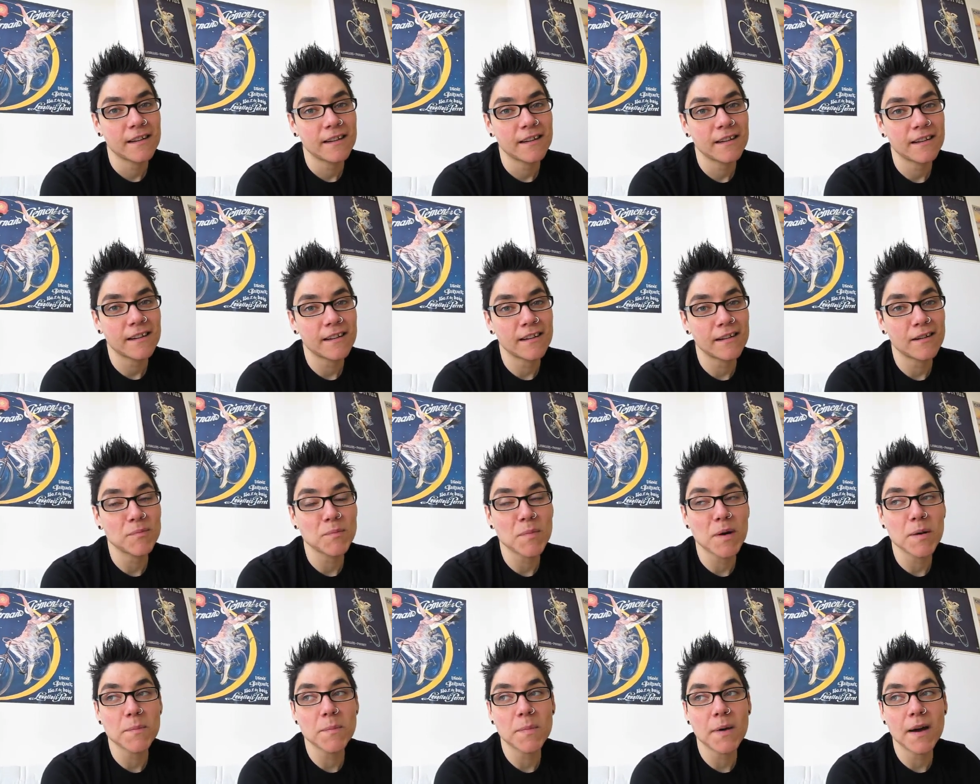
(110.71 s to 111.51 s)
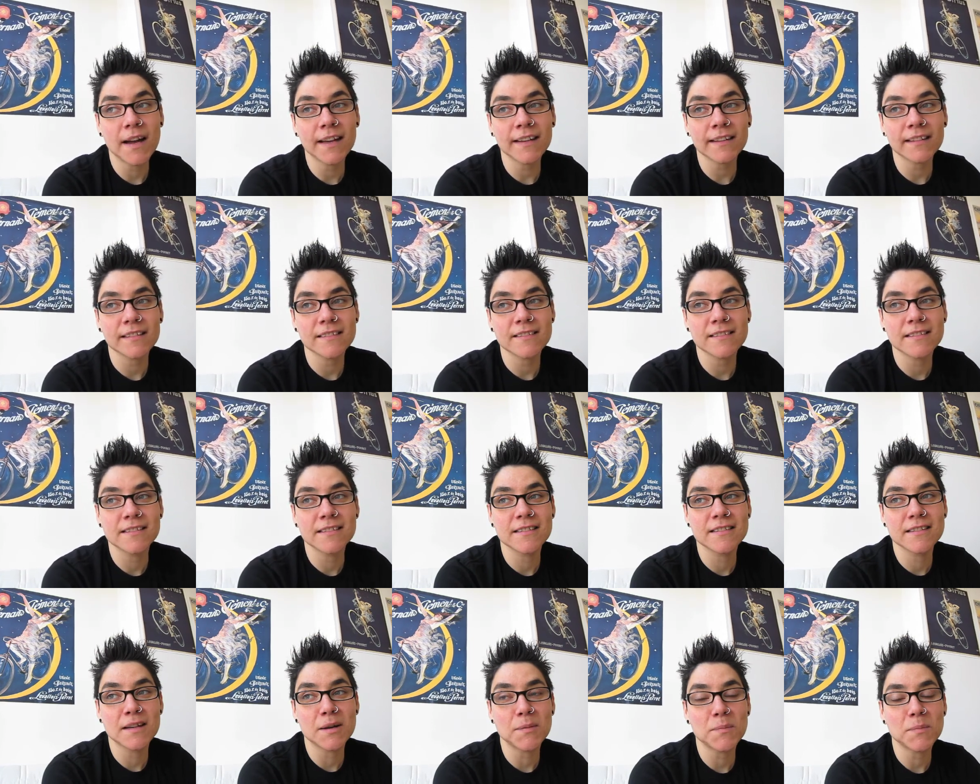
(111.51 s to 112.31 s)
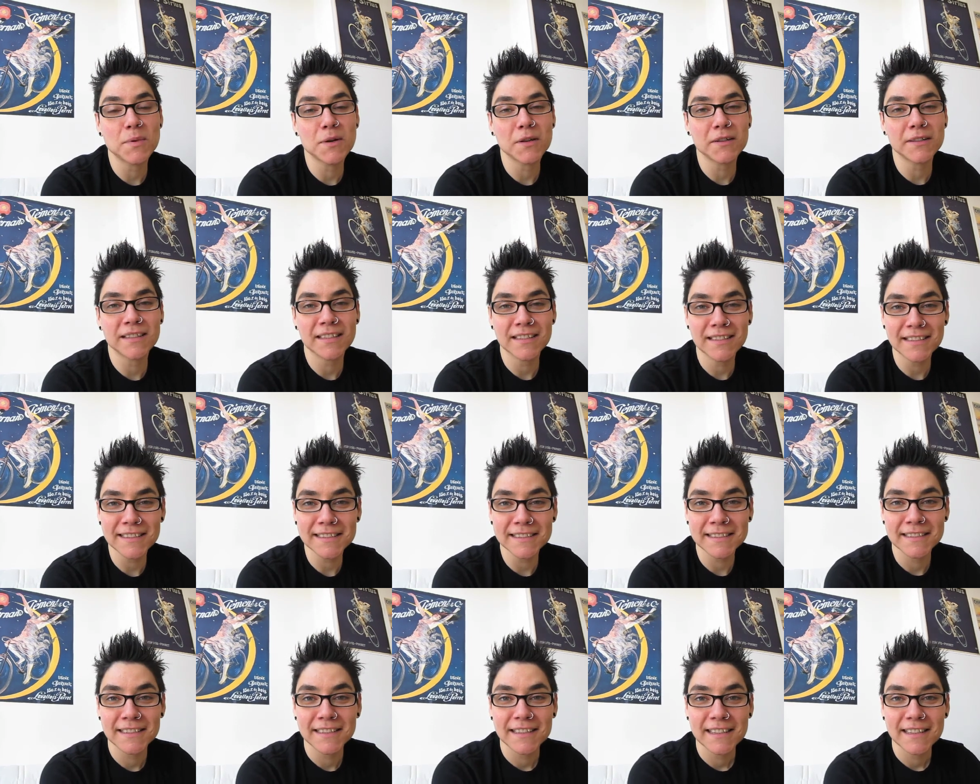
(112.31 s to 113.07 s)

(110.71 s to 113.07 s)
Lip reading: On my bike, I just jump on here,